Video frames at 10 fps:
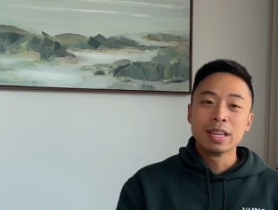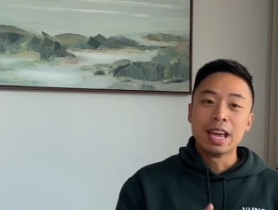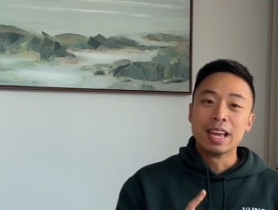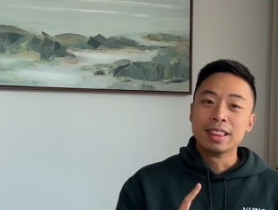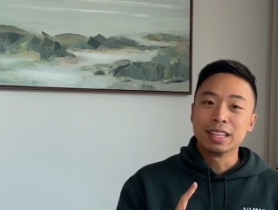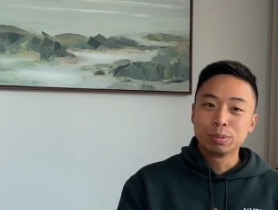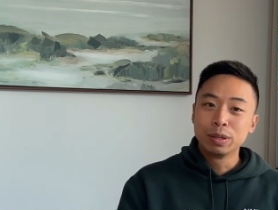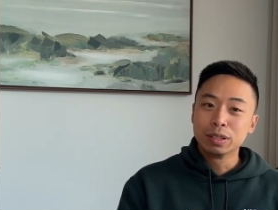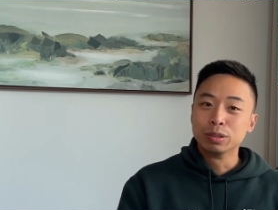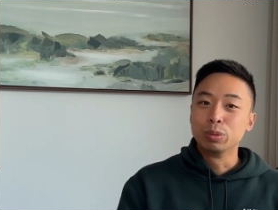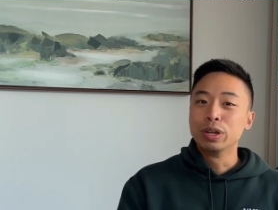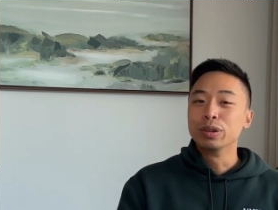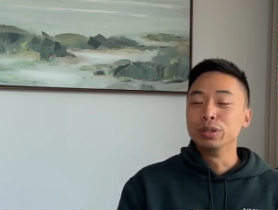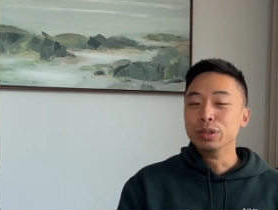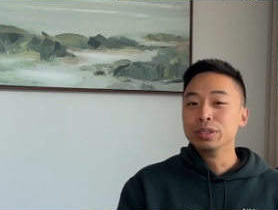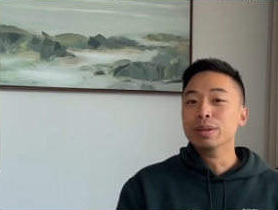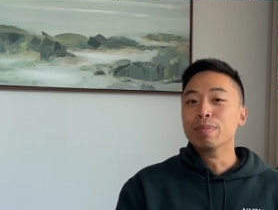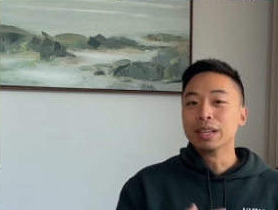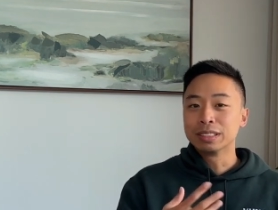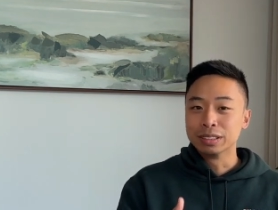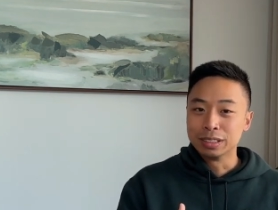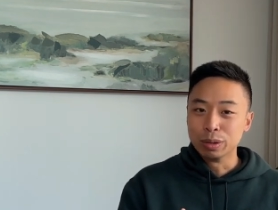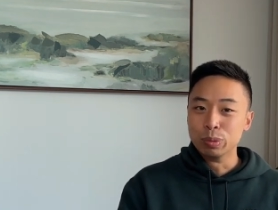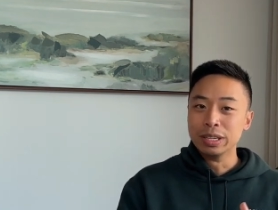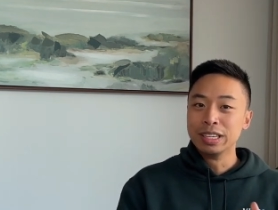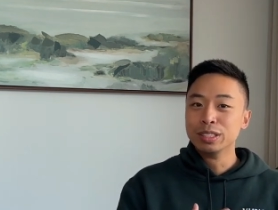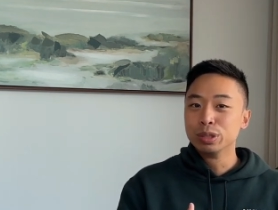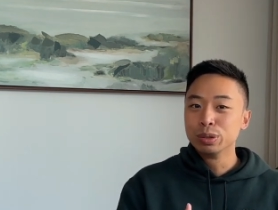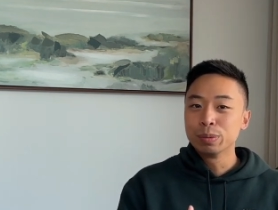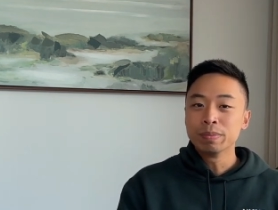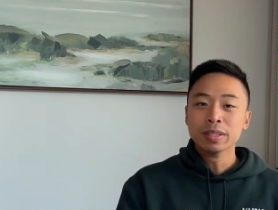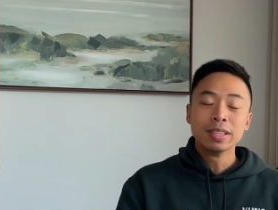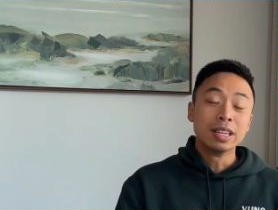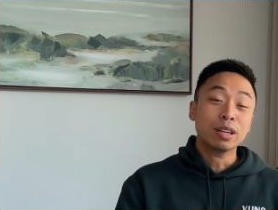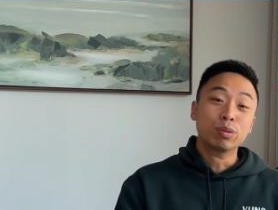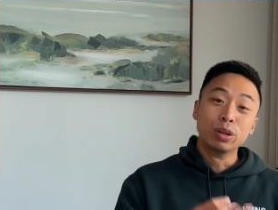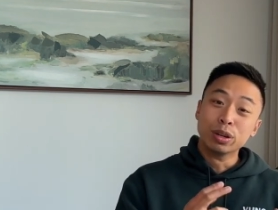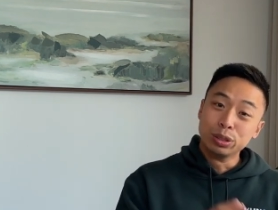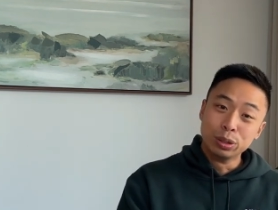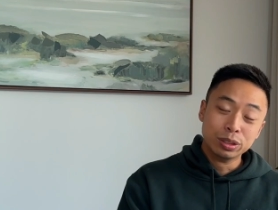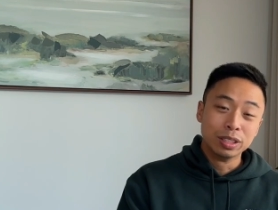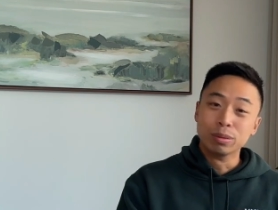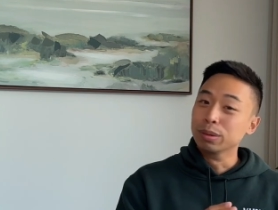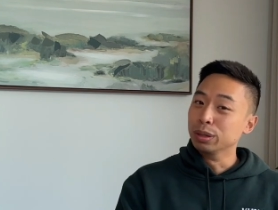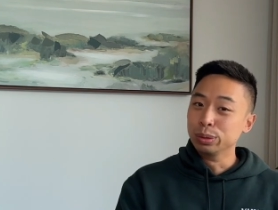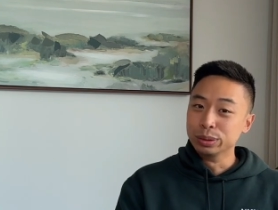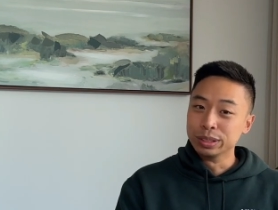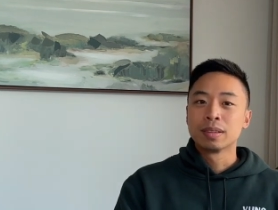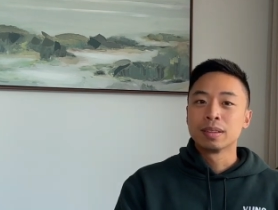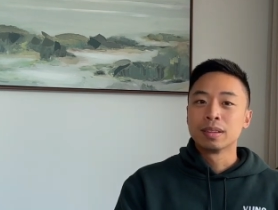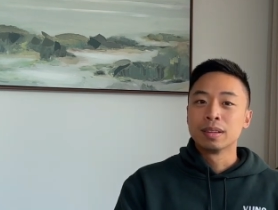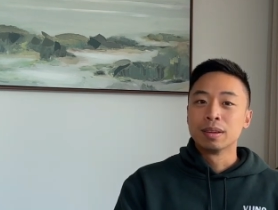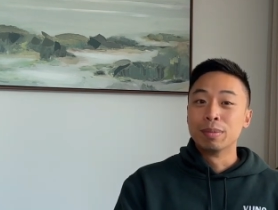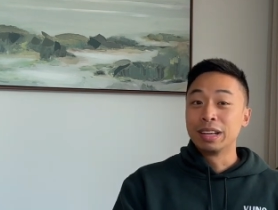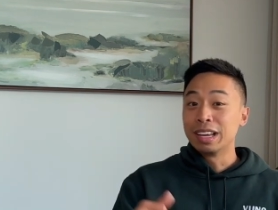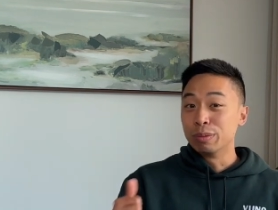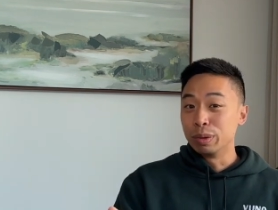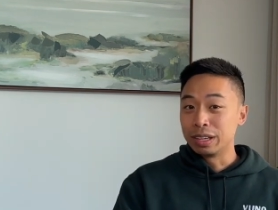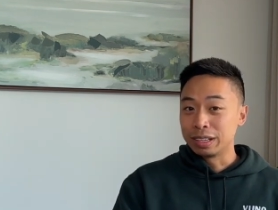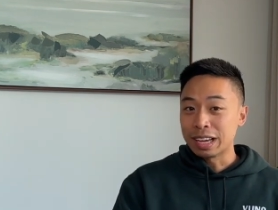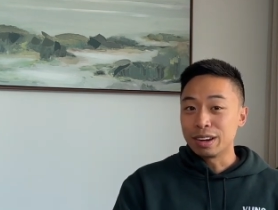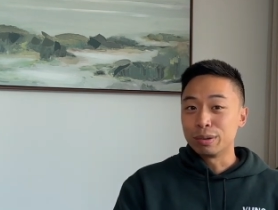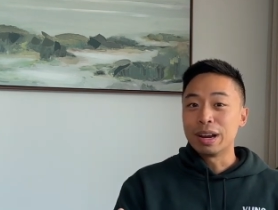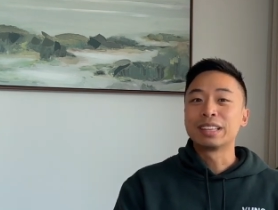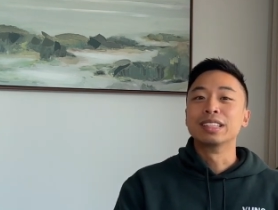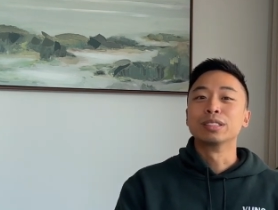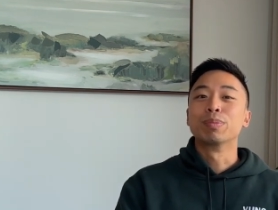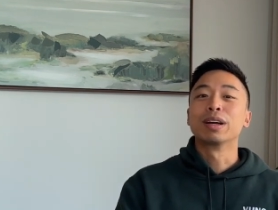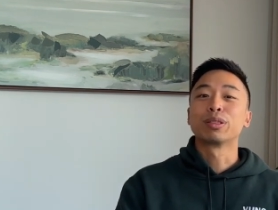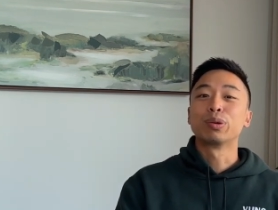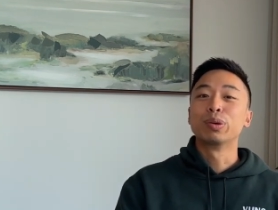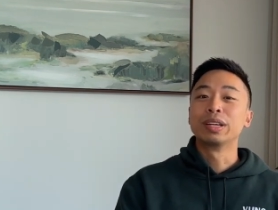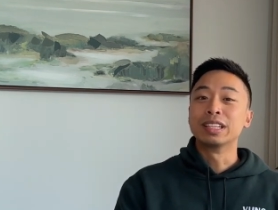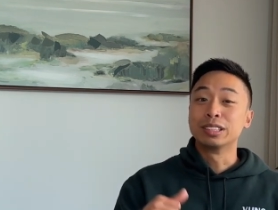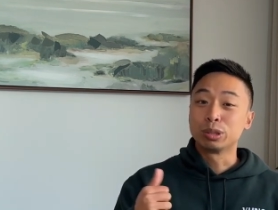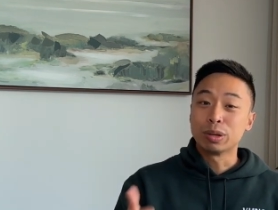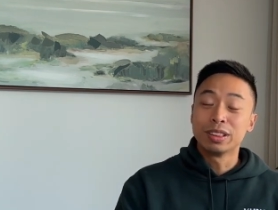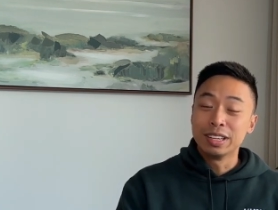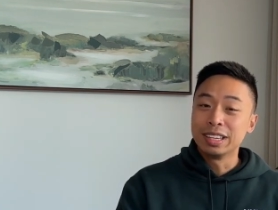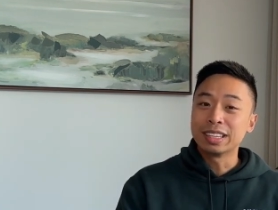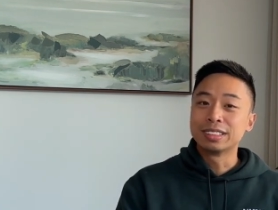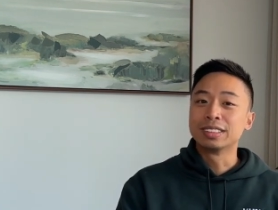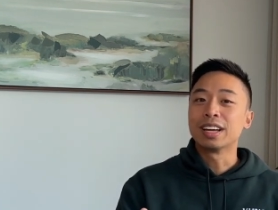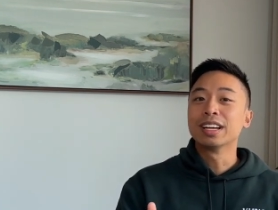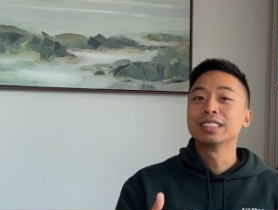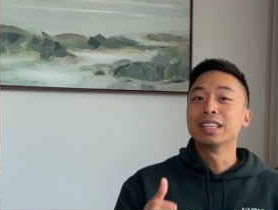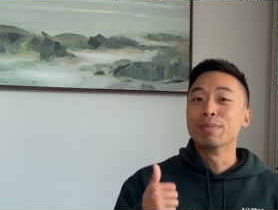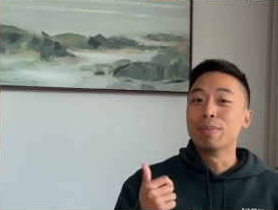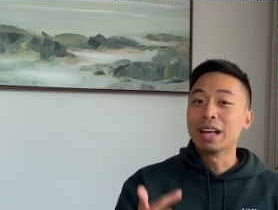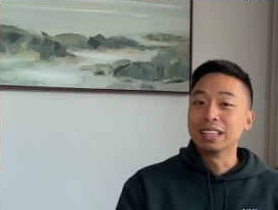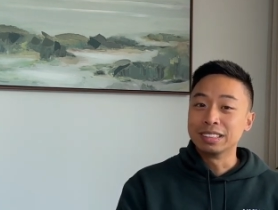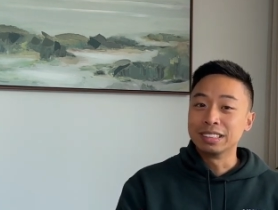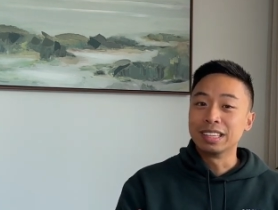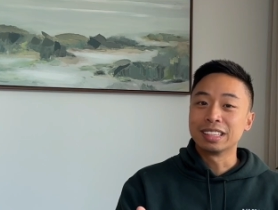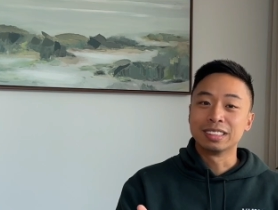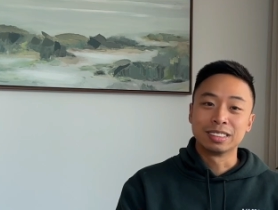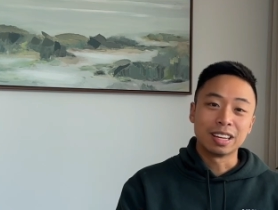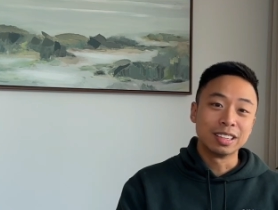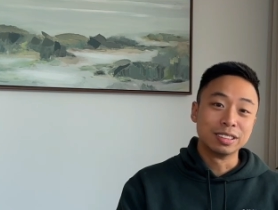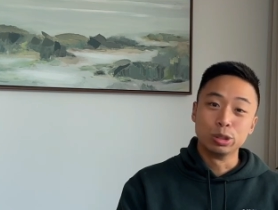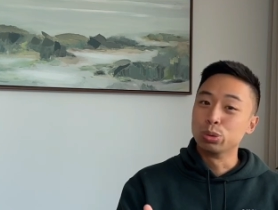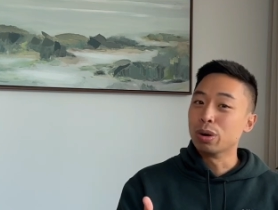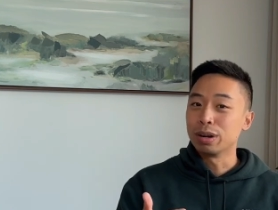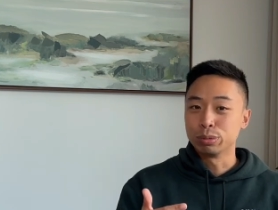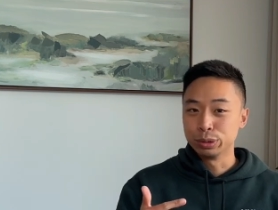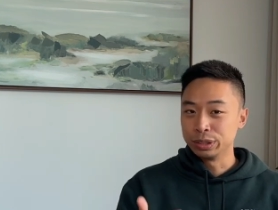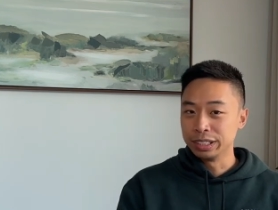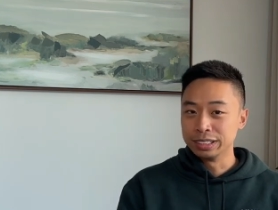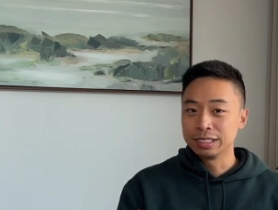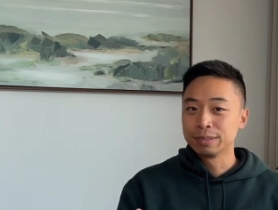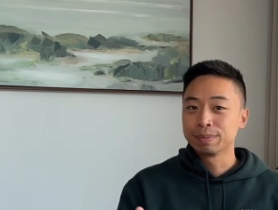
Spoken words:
And that's because we don't use the muscles that we need to. If we don't use it, we'll lose it. But again, we can counteract this by throwing in strengthening exercise and balancing exercise into our routines.